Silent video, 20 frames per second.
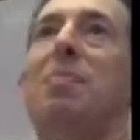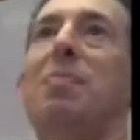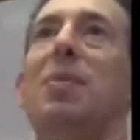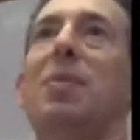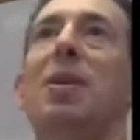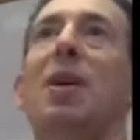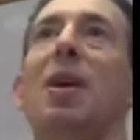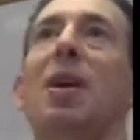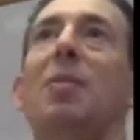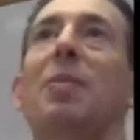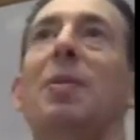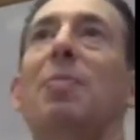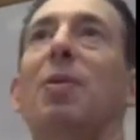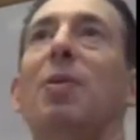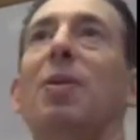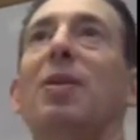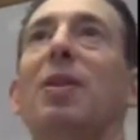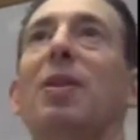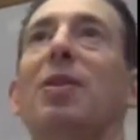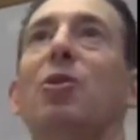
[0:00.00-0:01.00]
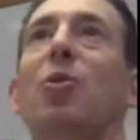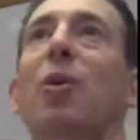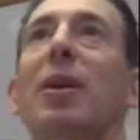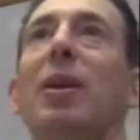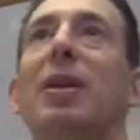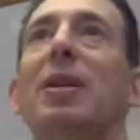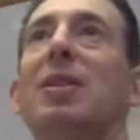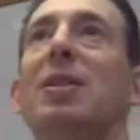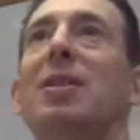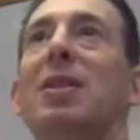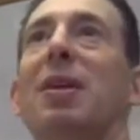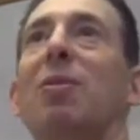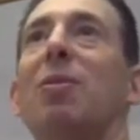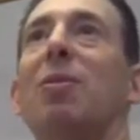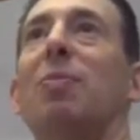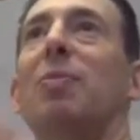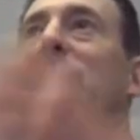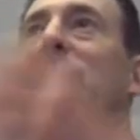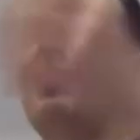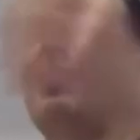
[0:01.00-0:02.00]
young people in their 20s, there
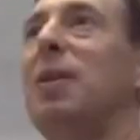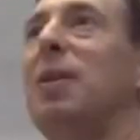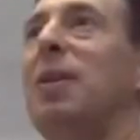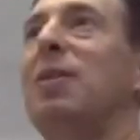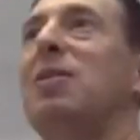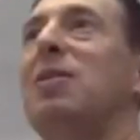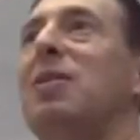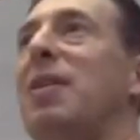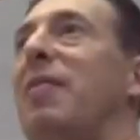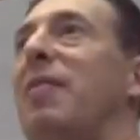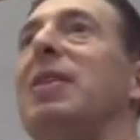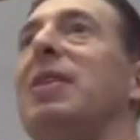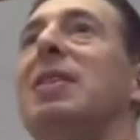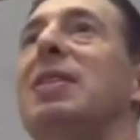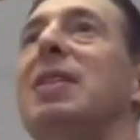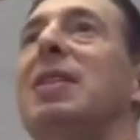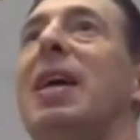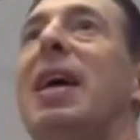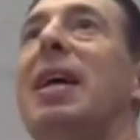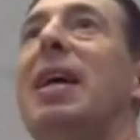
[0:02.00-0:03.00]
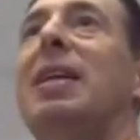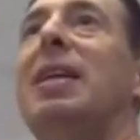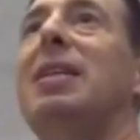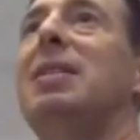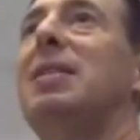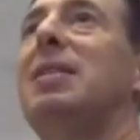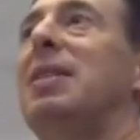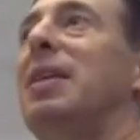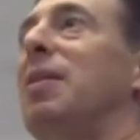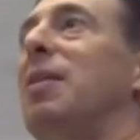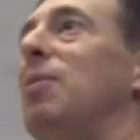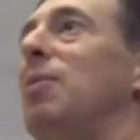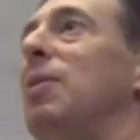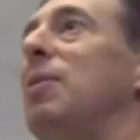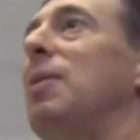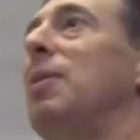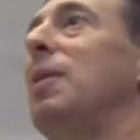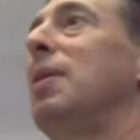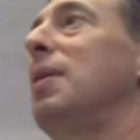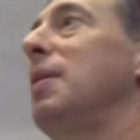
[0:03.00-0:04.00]
were people in their 70s and 80s, there
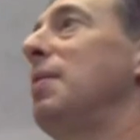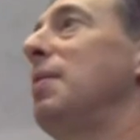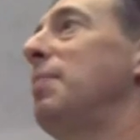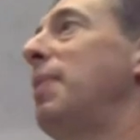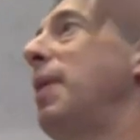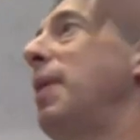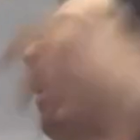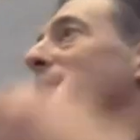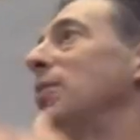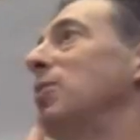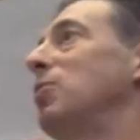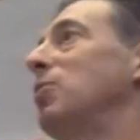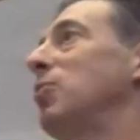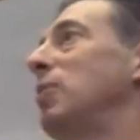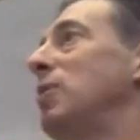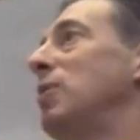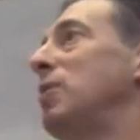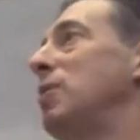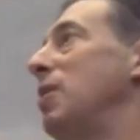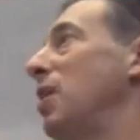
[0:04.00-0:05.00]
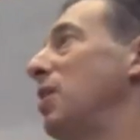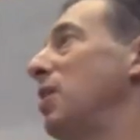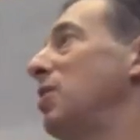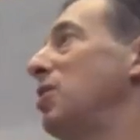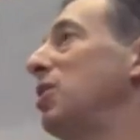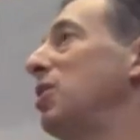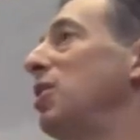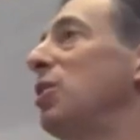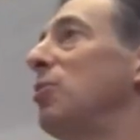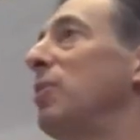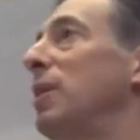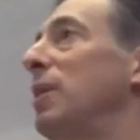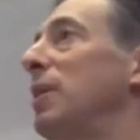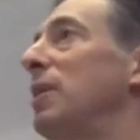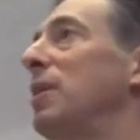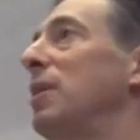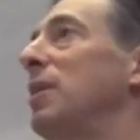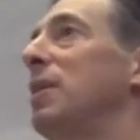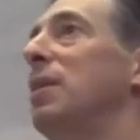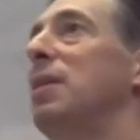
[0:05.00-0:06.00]
were parents with young
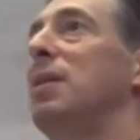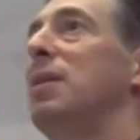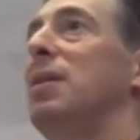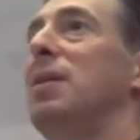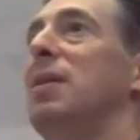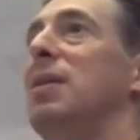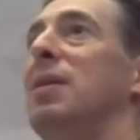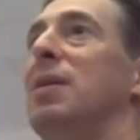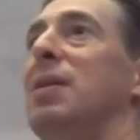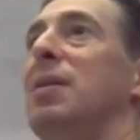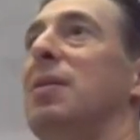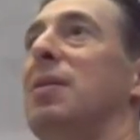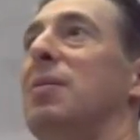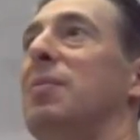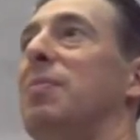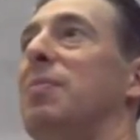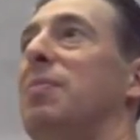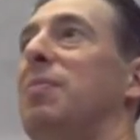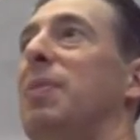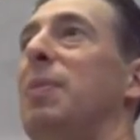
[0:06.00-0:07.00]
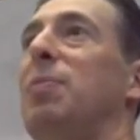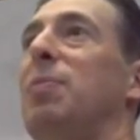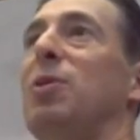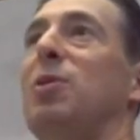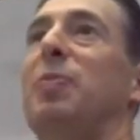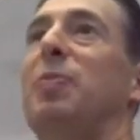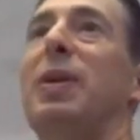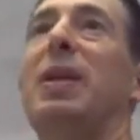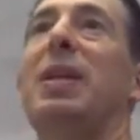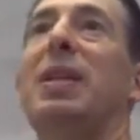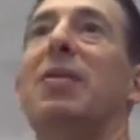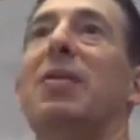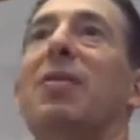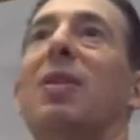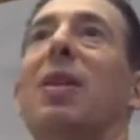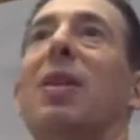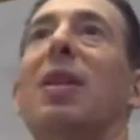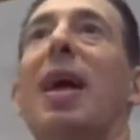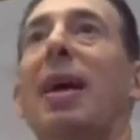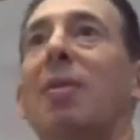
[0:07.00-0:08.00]
children, people speaking
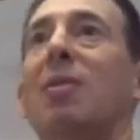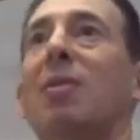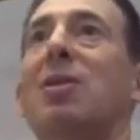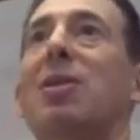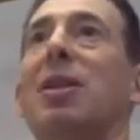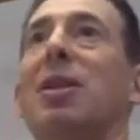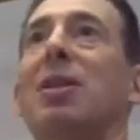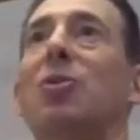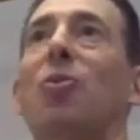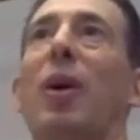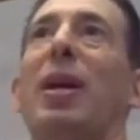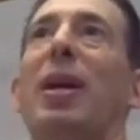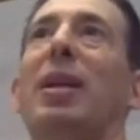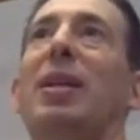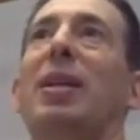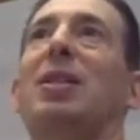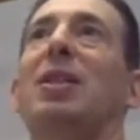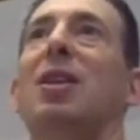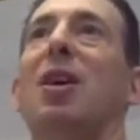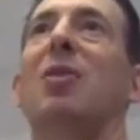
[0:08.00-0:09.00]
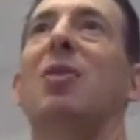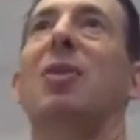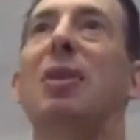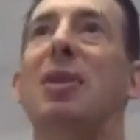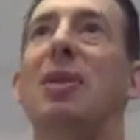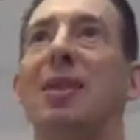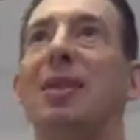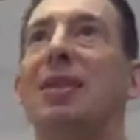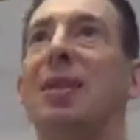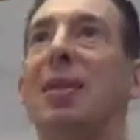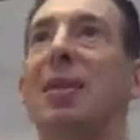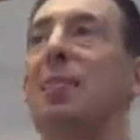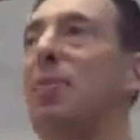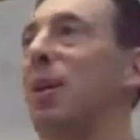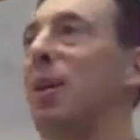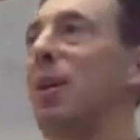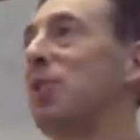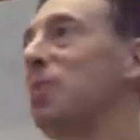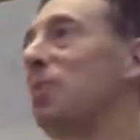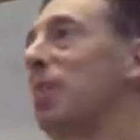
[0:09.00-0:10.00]
different languages, waiting to go into the same
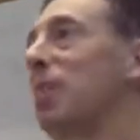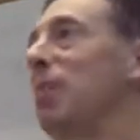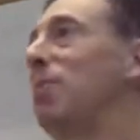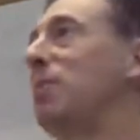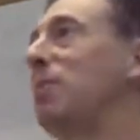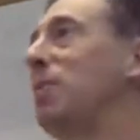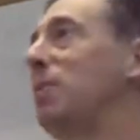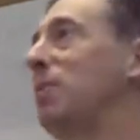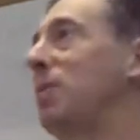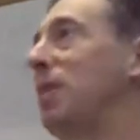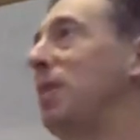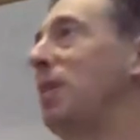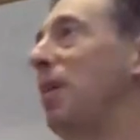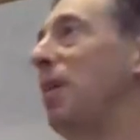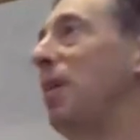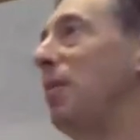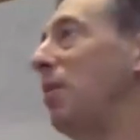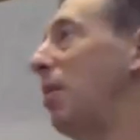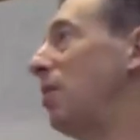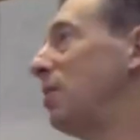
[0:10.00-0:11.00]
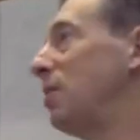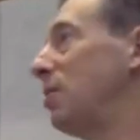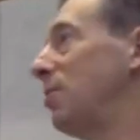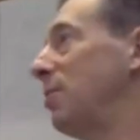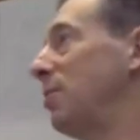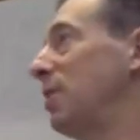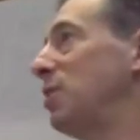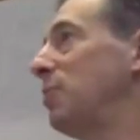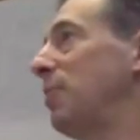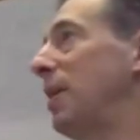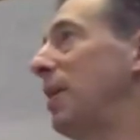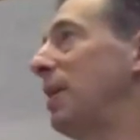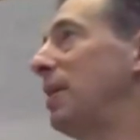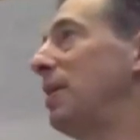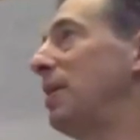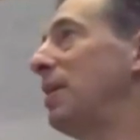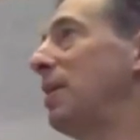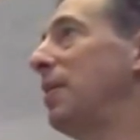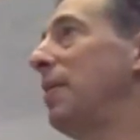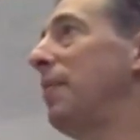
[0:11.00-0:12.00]
place where they would ultimately
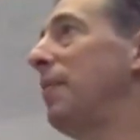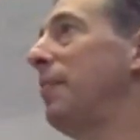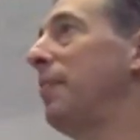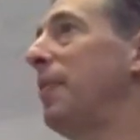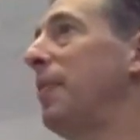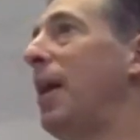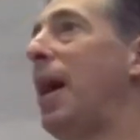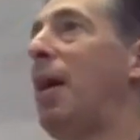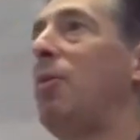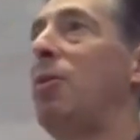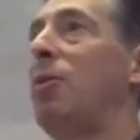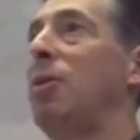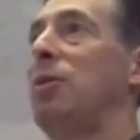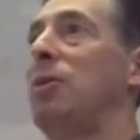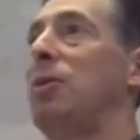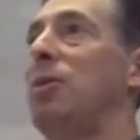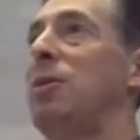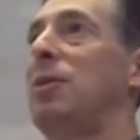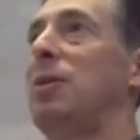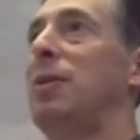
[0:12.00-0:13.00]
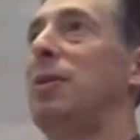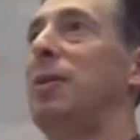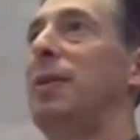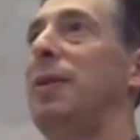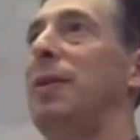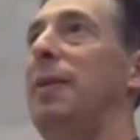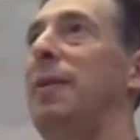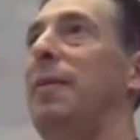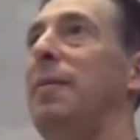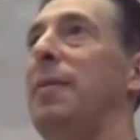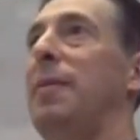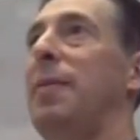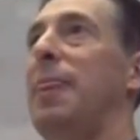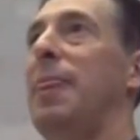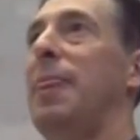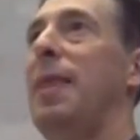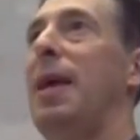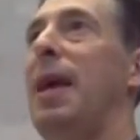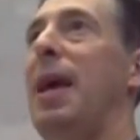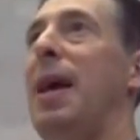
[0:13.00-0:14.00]
spend hours.
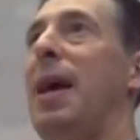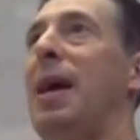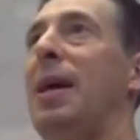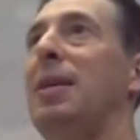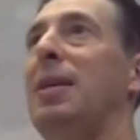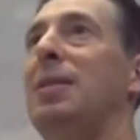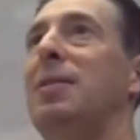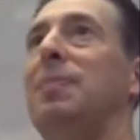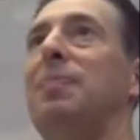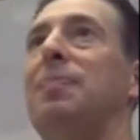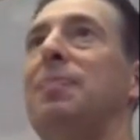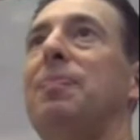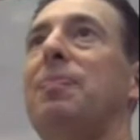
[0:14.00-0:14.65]
And